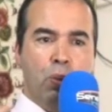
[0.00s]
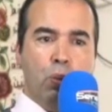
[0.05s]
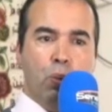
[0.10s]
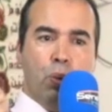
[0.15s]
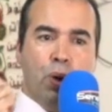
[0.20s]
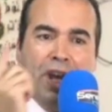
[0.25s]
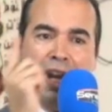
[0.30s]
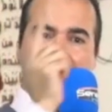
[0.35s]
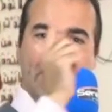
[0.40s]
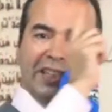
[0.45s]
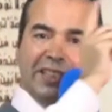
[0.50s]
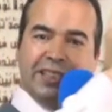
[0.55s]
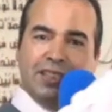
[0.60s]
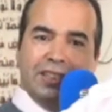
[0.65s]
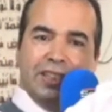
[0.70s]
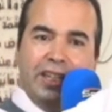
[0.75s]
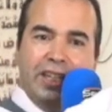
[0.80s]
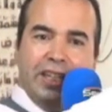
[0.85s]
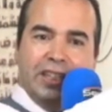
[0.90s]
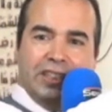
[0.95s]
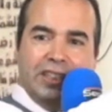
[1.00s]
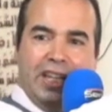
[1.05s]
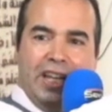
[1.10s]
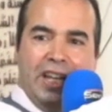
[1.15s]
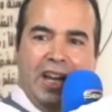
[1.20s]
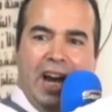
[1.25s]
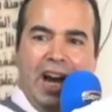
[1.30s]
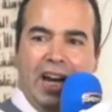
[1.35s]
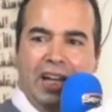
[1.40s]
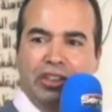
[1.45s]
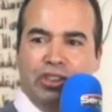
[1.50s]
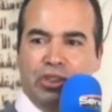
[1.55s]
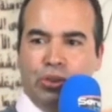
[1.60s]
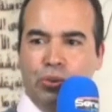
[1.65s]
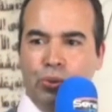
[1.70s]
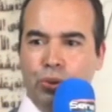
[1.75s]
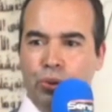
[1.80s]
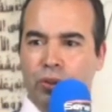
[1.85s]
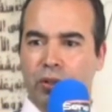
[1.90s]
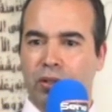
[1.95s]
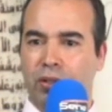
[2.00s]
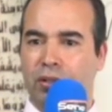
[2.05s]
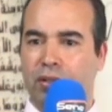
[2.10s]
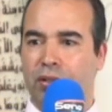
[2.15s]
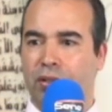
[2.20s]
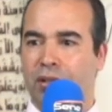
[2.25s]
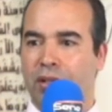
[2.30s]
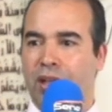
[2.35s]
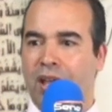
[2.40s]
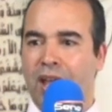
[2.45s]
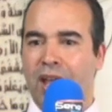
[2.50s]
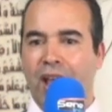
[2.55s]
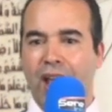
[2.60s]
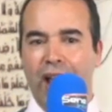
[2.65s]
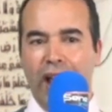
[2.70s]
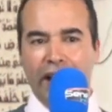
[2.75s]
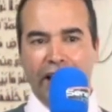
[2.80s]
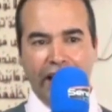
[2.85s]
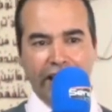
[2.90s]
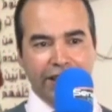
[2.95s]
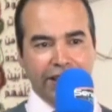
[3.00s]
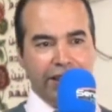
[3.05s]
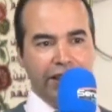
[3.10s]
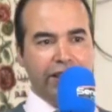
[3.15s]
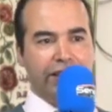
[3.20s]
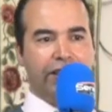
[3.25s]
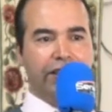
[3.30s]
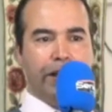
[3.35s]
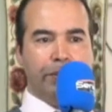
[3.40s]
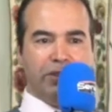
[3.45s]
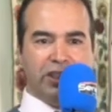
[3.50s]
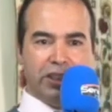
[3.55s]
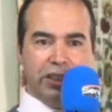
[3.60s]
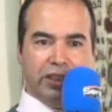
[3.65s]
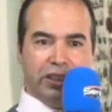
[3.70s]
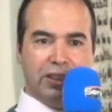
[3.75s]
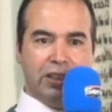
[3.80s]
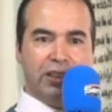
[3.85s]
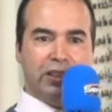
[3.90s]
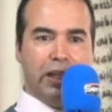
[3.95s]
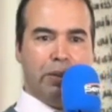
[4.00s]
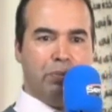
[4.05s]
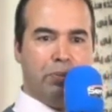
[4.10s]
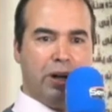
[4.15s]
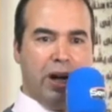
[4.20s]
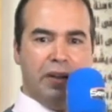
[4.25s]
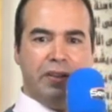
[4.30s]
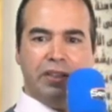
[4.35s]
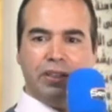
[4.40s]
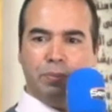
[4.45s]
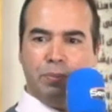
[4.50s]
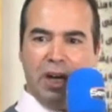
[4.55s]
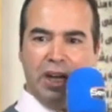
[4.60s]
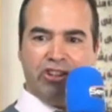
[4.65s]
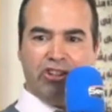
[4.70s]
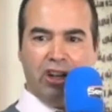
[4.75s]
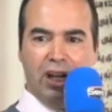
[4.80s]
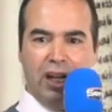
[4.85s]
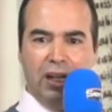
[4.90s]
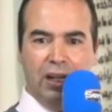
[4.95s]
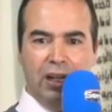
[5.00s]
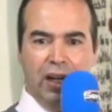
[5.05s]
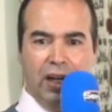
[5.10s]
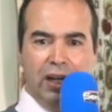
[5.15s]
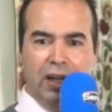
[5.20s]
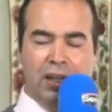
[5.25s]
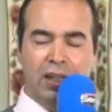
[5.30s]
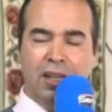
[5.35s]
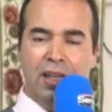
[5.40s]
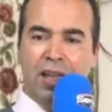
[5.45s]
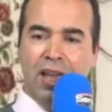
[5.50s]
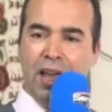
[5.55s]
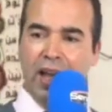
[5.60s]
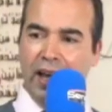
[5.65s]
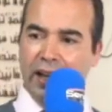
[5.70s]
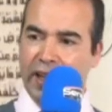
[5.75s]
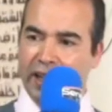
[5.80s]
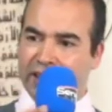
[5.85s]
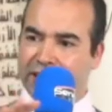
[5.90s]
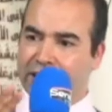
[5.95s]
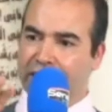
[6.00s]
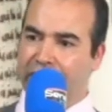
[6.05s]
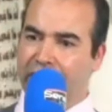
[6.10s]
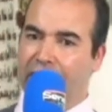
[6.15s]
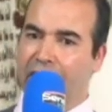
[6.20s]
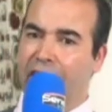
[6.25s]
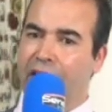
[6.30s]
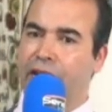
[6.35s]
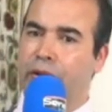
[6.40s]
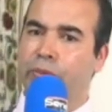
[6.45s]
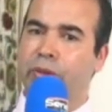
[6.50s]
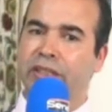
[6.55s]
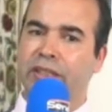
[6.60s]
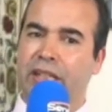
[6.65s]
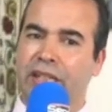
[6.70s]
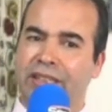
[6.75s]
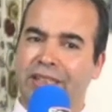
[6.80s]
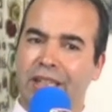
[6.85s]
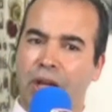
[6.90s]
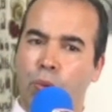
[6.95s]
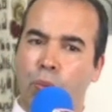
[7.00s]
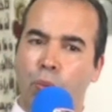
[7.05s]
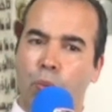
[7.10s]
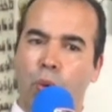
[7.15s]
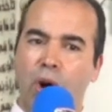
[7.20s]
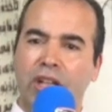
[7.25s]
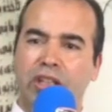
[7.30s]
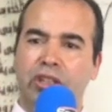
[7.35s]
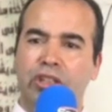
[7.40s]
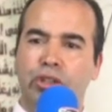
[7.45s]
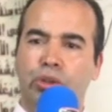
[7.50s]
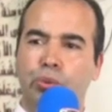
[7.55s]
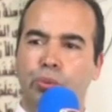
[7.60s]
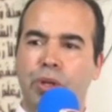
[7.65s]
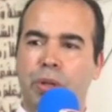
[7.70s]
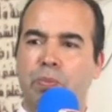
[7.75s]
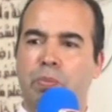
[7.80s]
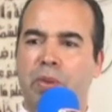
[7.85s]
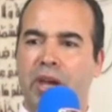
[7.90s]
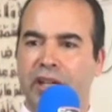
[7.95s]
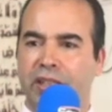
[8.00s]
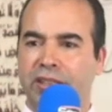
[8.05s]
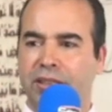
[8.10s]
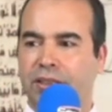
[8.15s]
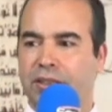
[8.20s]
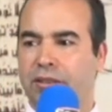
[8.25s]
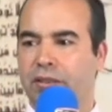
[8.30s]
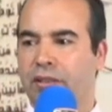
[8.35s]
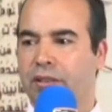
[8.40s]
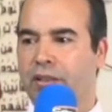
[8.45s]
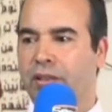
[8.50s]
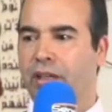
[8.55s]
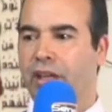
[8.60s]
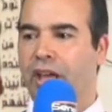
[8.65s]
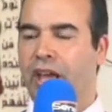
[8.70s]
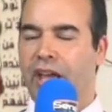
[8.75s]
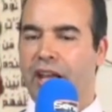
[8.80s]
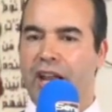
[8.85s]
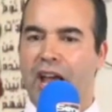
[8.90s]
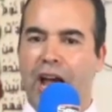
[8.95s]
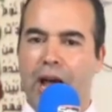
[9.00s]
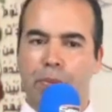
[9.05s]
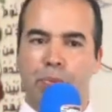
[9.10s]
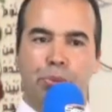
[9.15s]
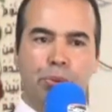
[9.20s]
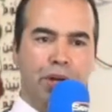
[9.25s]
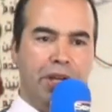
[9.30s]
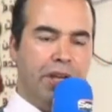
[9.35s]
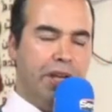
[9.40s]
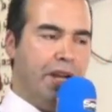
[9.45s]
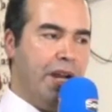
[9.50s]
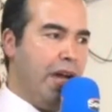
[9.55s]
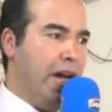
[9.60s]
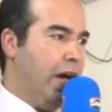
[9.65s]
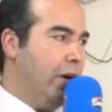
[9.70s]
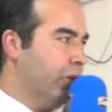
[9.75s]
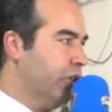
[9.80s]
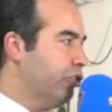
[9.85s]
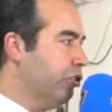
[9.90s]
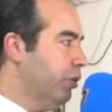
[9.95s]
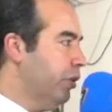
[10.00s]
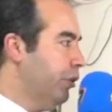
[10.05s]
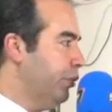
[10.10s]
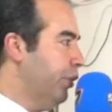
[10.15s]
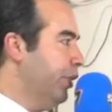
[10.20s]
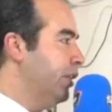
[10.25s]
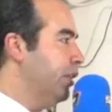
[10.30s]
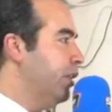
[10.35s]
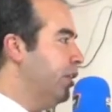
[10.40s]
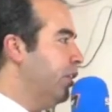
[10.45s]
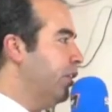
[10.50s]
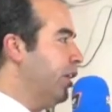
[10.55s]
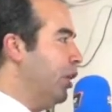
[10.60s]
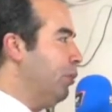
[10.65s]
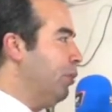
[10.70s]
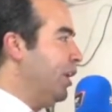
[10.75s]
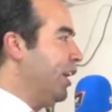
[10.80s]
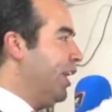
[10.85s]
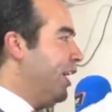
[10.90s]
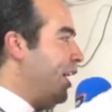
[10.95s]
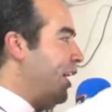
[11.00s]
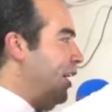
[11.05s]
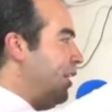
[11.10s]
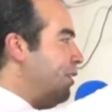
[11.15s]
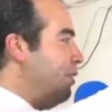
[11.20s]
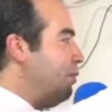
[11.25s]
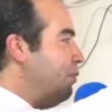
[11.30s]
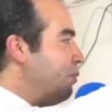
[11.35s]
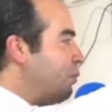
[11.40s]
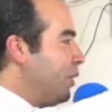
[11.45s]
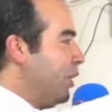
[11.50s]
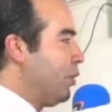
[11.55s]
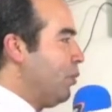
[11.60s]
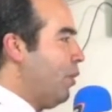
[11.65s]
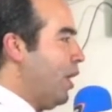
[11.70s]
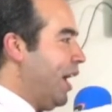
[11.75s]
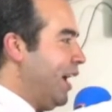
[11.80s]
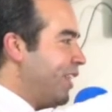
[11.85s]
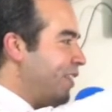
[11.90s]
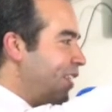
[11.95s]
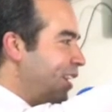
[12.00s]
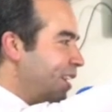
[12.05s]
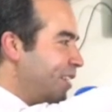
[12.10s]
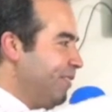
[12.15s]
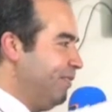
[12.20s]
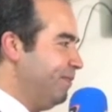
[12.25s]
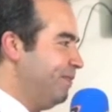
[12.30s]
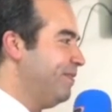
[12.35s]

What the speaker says: When I see this in high school, and I see some sisters and brothers, mashallah, and I see the other ones, I say, what did we miss in upbringing our children? Okay, we're gonna be quiet there.